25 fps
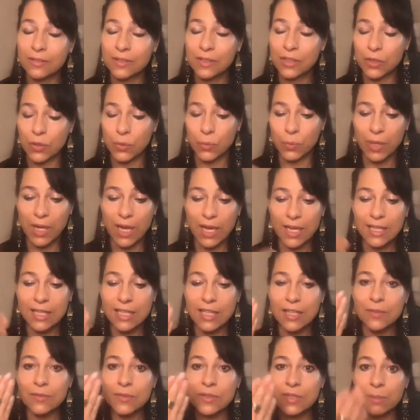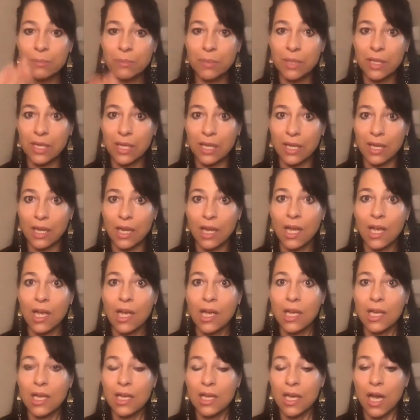You know, when I give somebody
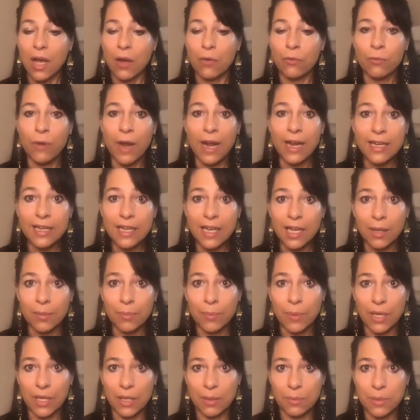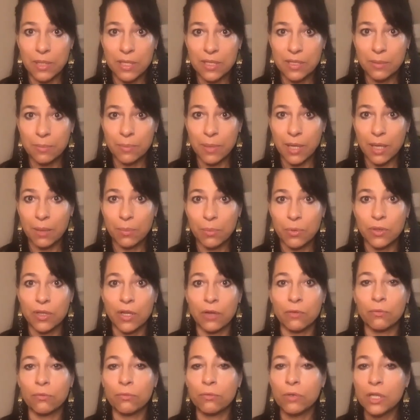a write up and a piece of paper that
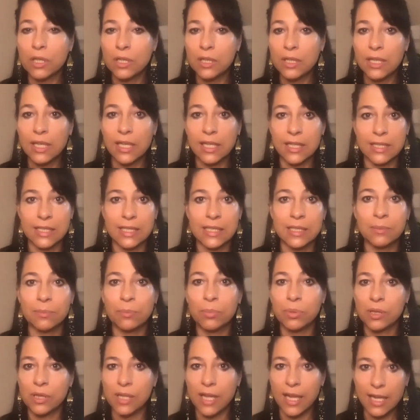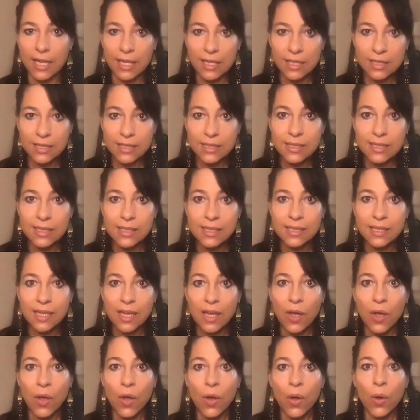really explains
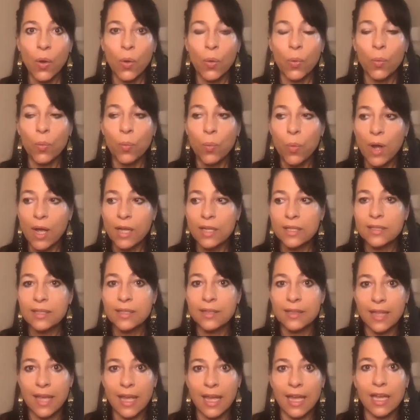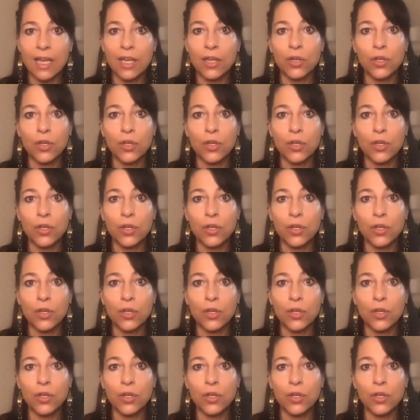what they